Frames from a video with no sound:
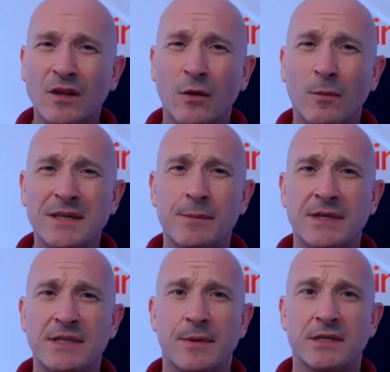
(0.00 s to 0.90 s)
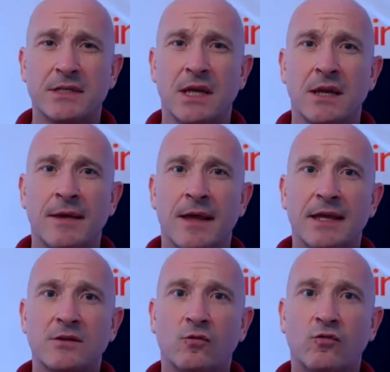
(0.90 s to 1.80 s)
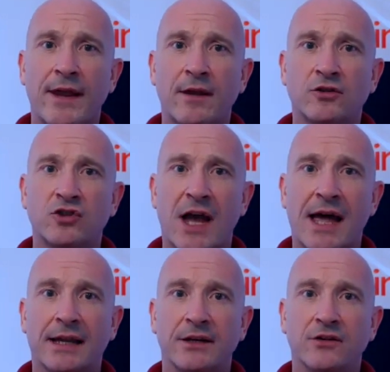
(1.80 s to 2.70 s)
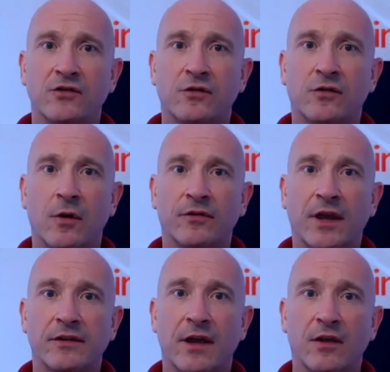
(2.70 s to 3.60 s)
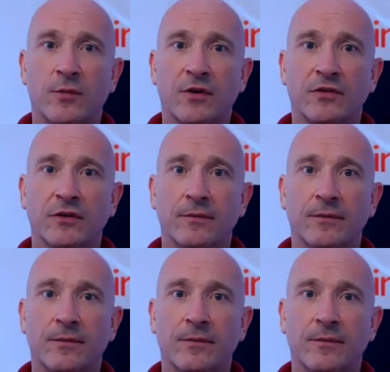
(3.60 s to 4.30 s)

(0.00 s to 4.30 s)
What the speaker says: So busy, busy, busy is a real challenge for a modern day salesperson.